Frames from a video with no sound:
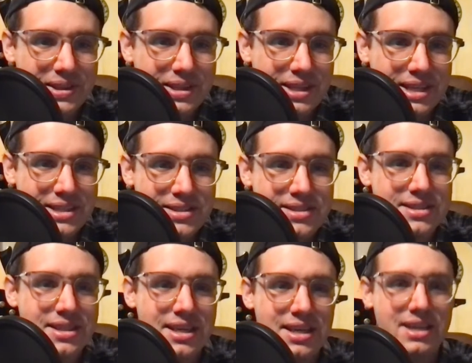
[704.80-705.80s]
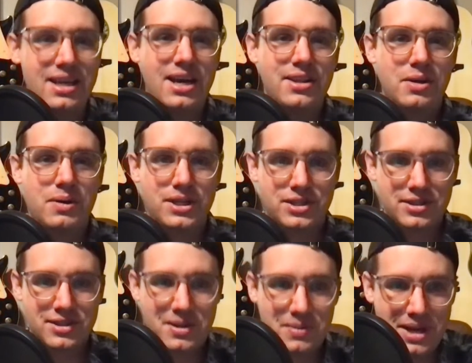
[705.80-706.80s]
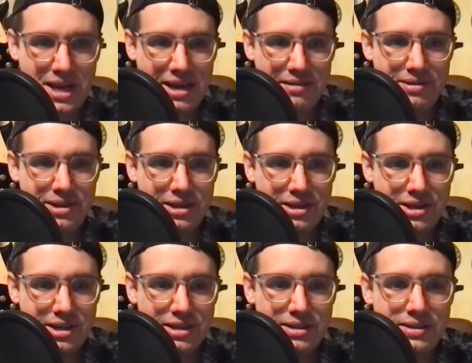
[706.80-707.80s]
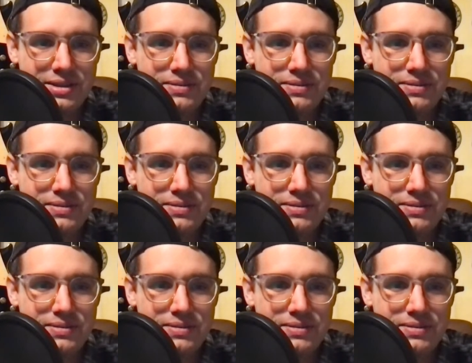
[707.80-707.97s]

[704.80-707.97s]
Let's see. Other questions that we have here.